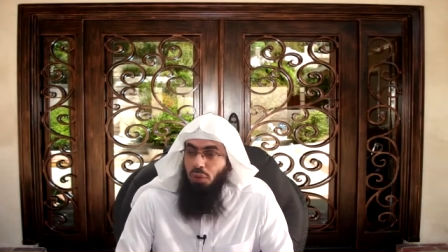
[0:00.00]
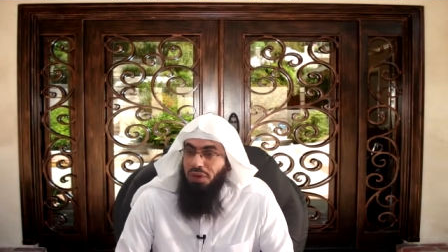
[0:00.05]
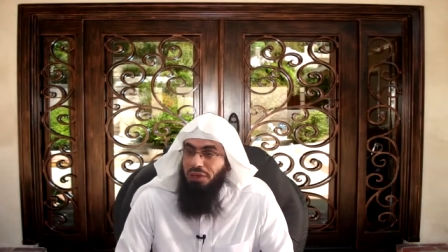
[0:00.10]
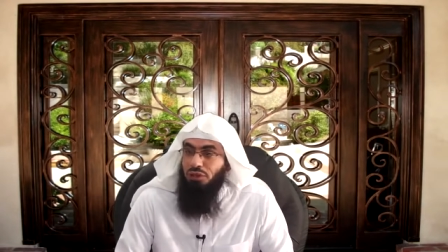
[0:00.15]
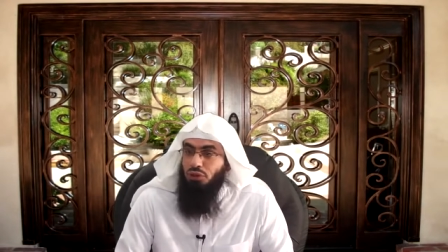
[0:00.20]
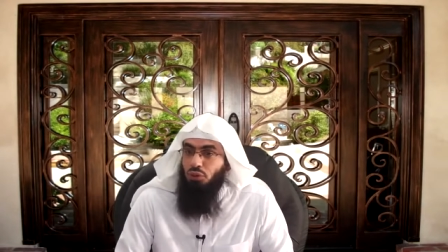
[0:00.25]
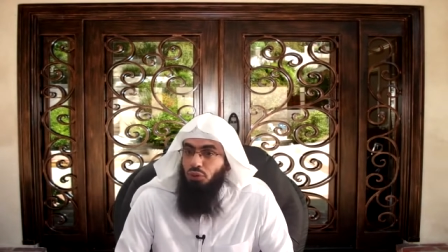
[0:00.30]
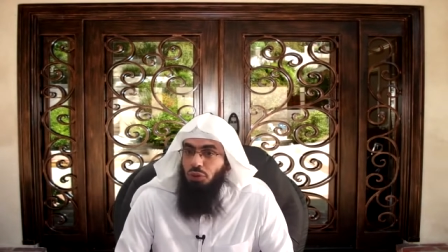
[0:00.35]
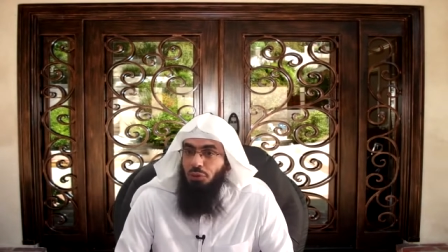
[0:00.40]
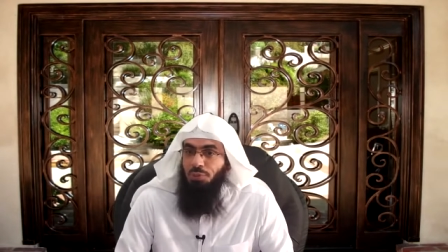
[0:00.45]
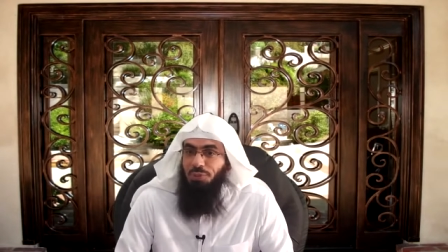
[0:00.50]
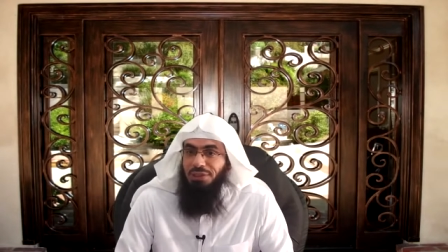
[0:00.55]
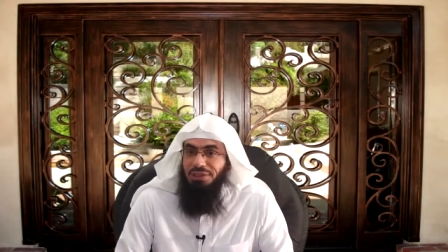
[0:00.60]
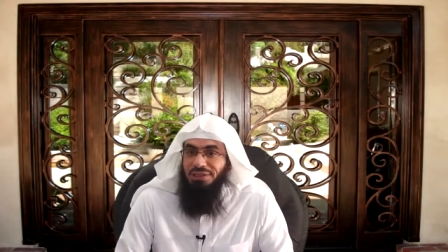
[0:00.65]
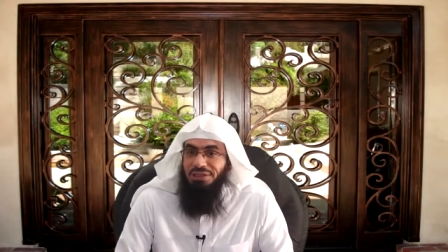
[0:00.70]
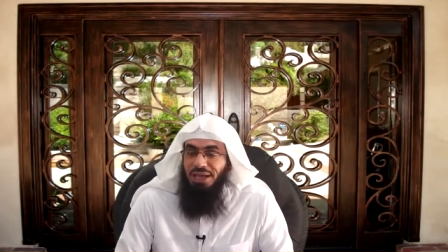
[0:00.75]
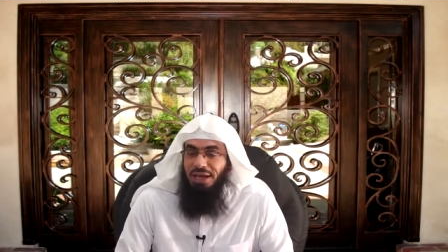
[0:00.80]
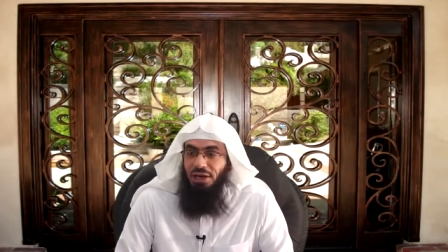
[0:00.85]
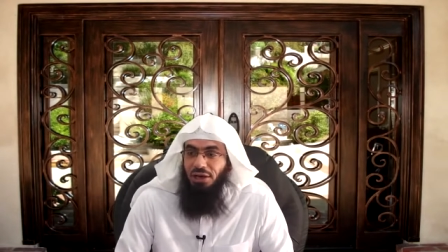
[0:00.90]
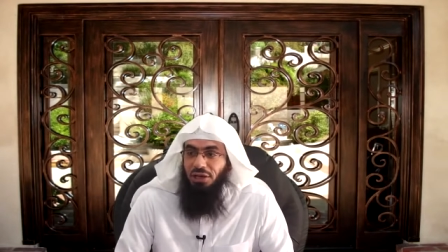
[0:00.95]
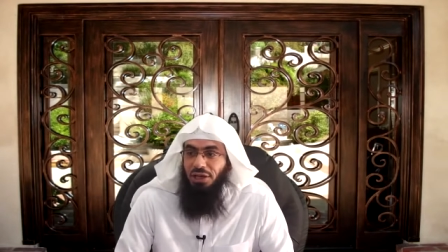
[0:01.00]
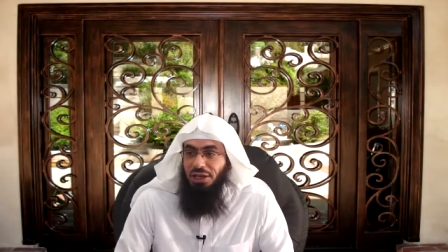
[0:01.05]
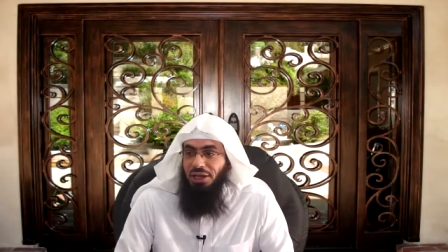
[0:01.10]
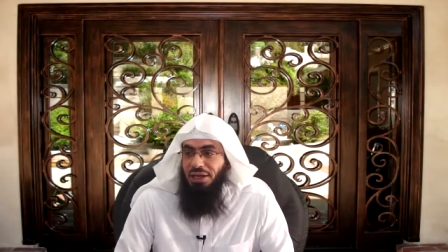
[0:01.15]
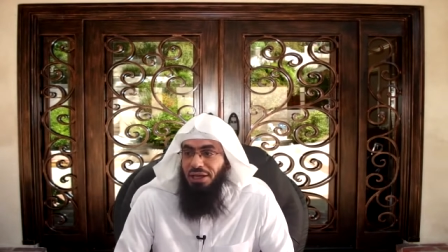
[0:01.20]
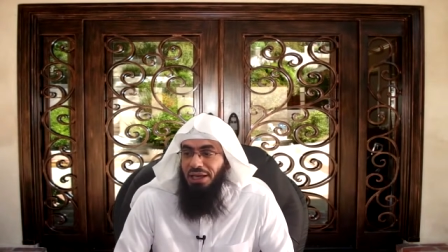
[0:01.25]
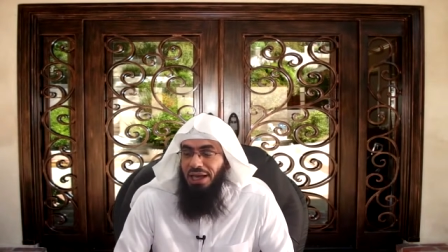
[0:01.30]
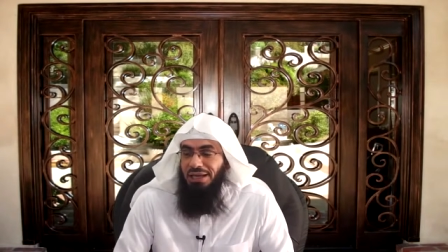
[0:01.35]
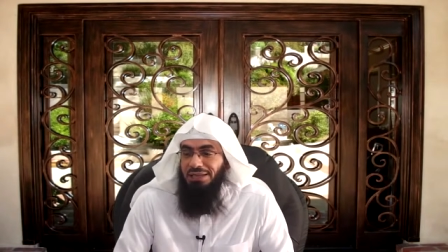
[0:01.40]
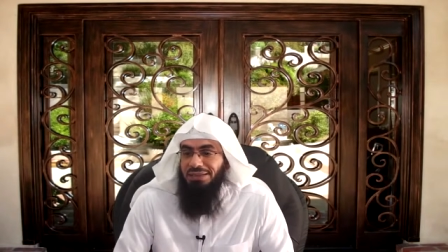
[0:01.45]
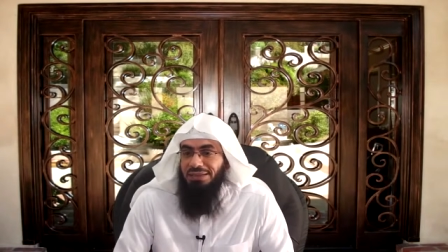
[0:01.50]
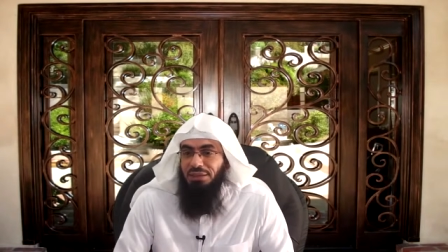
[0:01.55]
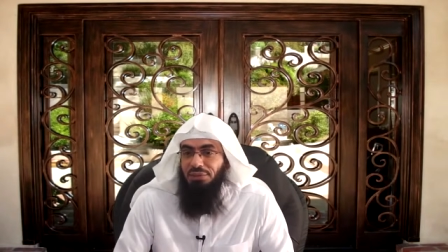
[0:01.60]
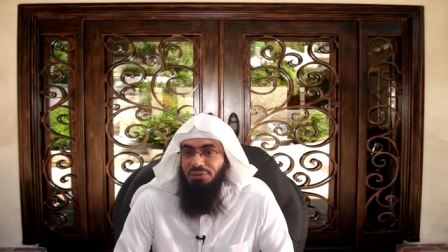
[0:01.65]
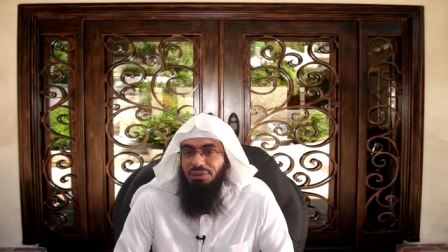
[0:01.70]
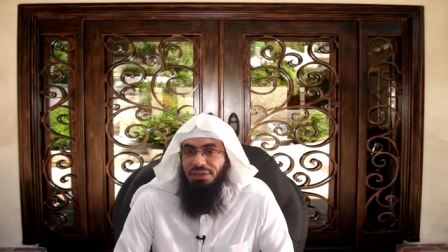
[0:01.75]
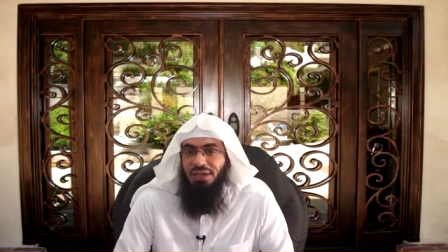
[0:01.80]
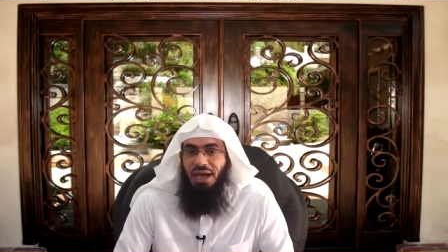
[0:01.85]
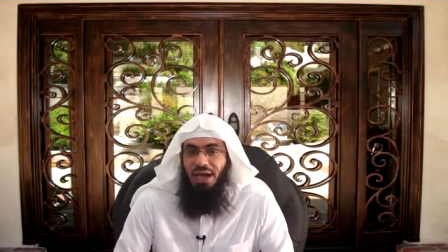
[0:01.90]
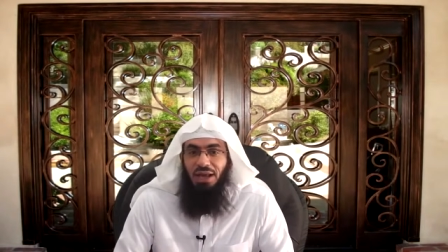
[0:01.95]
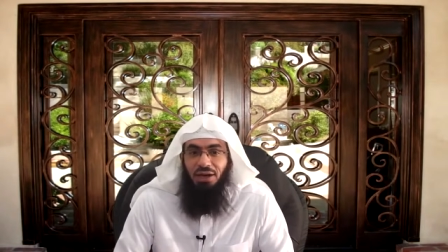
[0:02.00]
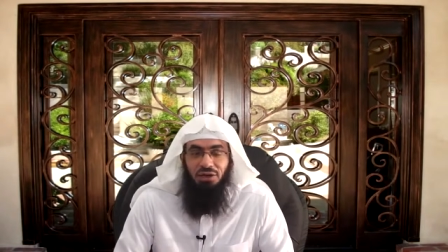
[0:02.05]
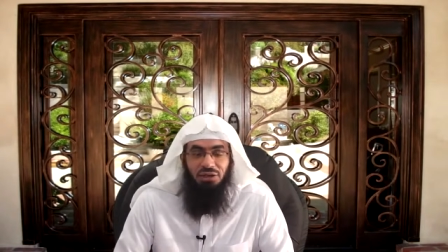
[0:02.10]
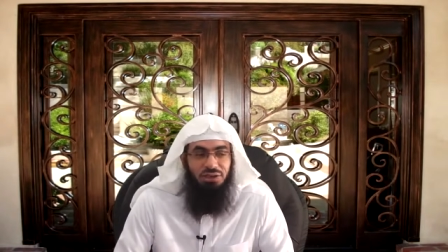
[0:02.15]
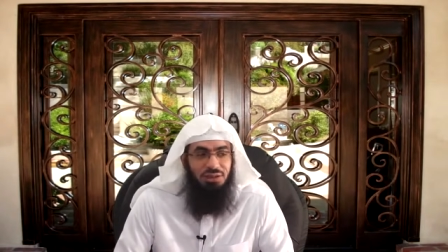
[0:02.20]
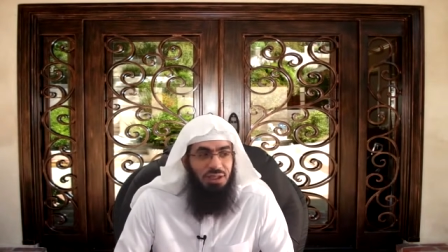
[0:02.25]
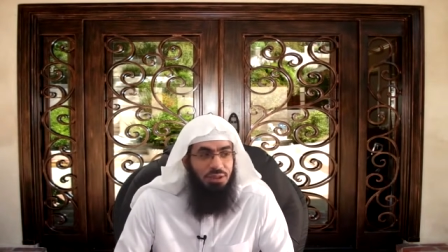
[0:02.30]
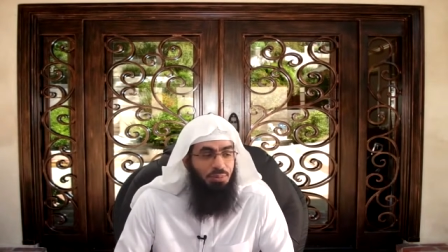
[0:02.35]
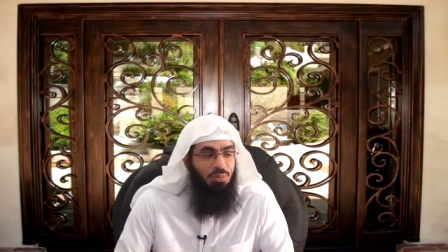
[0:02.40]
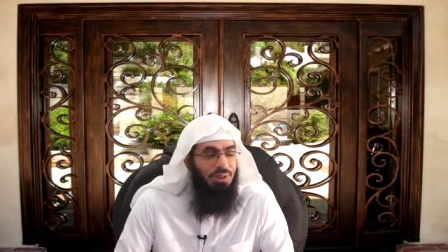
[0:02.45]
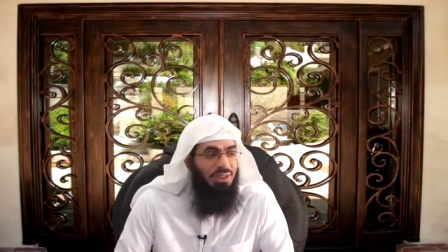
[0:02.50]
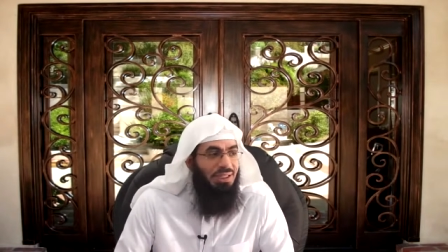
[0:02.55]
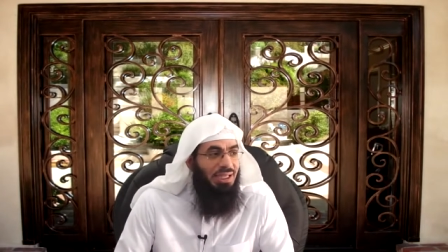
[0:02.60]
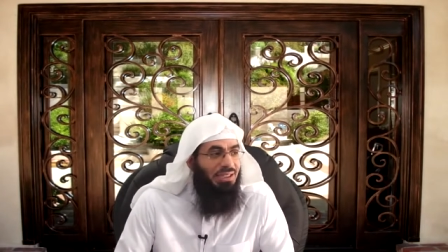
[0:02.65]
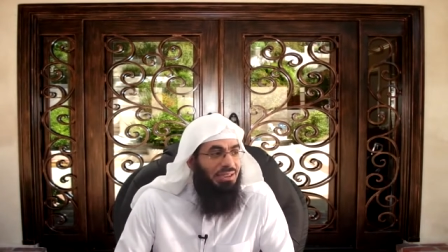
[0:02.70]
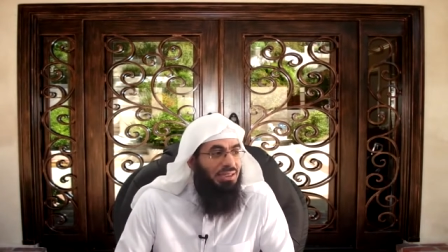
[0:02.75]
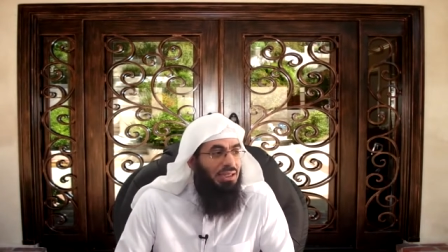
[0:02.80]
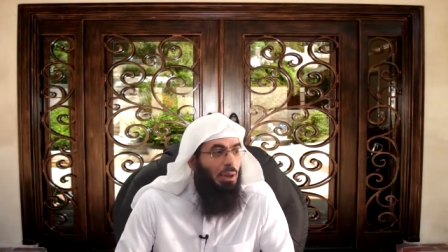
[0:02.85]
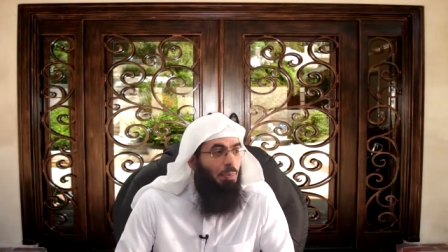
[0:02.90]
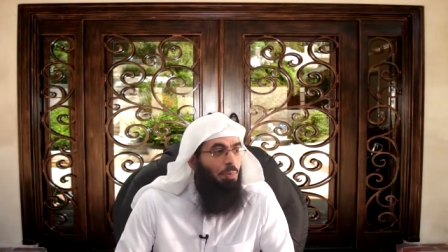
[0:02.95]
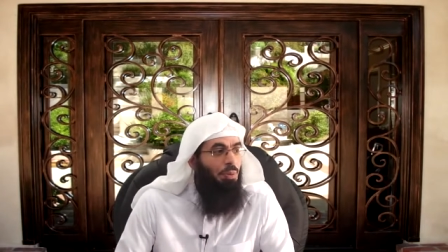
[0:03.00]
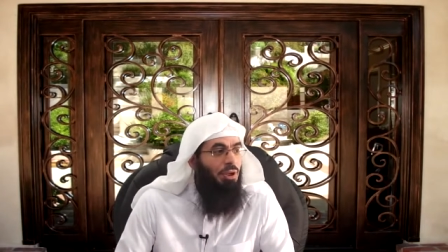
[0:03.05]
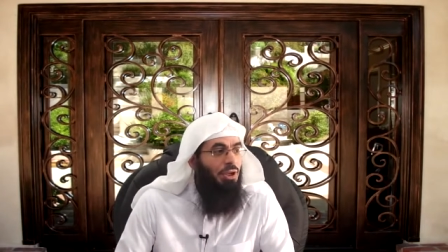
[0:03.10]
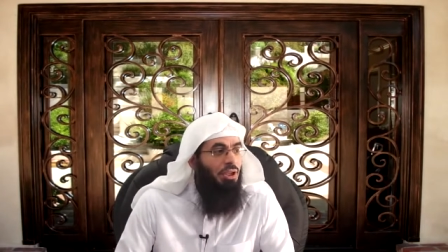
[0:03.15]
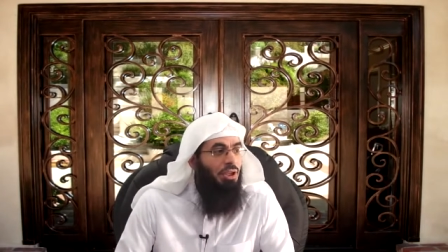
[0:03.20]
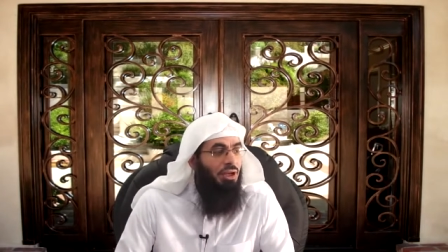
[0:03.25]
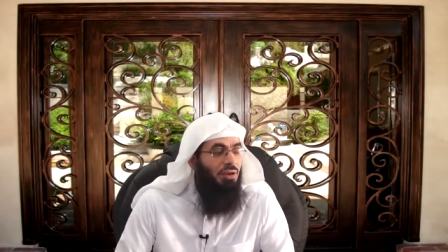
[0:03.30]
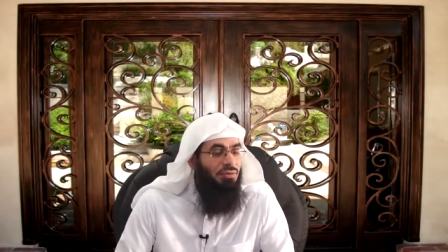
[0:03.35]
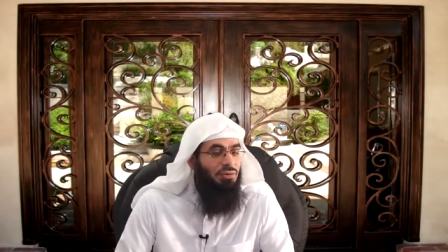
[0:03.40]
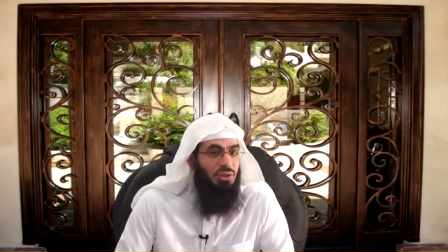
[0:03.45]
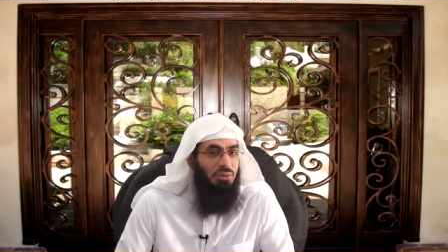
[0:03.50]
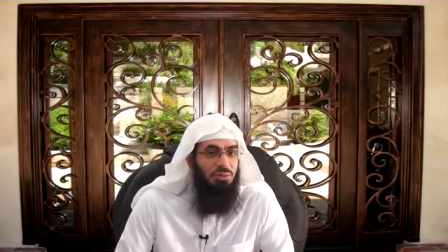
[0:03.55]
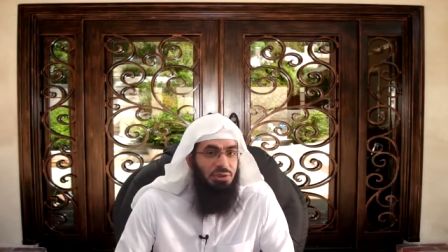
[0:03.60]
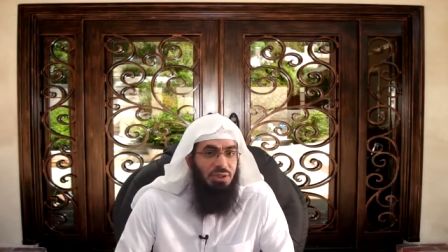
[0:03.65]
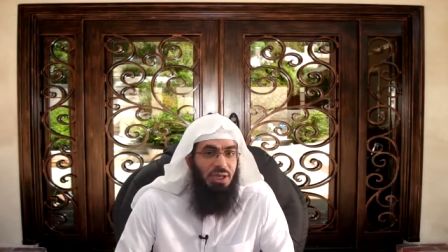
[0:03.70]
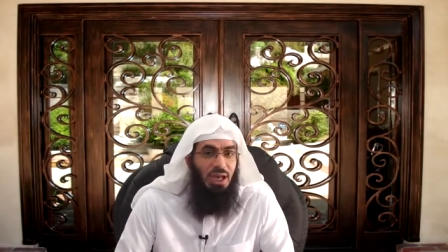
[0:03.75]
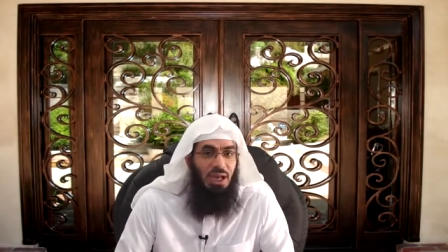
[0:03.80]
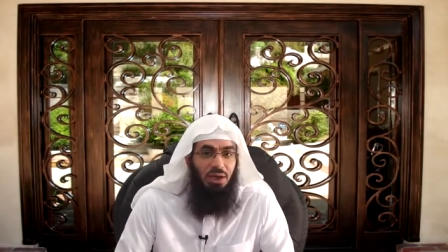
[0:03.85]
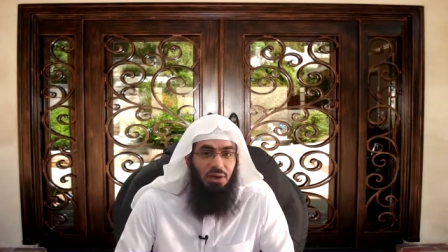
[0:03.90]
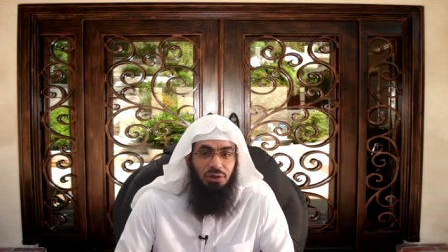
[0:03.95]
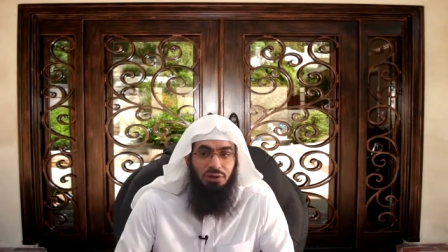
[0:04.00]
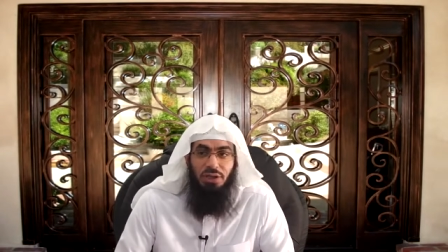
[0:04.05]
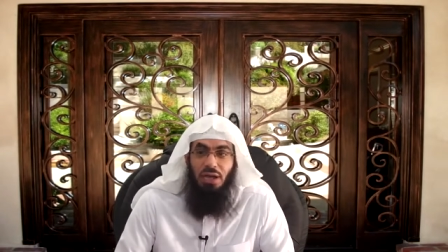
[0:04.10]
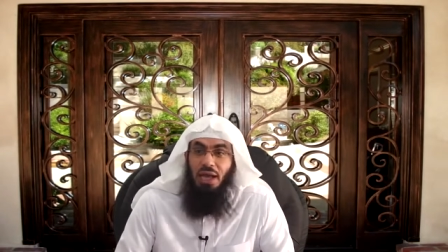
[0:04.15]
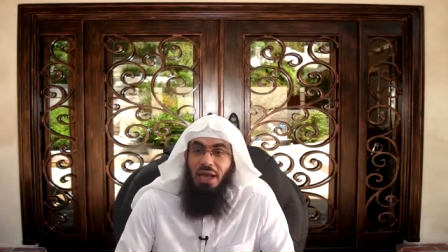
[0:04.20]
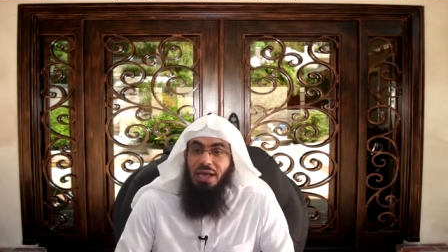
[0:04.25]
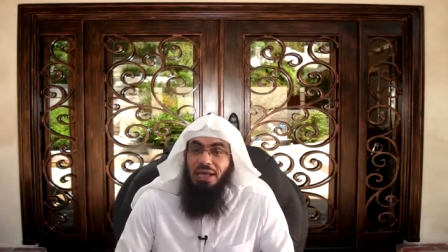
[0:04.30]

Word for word: winds will be settled in it, as some scholars said, but that's the opinion of some scholars.